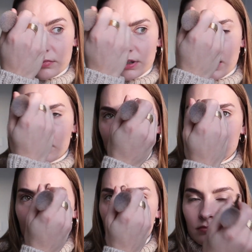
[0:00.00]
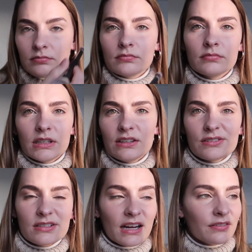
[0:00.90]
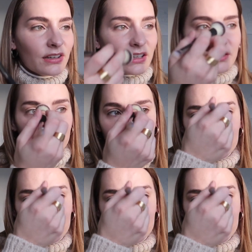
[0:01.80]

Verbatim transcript: Yeah. Either side, really.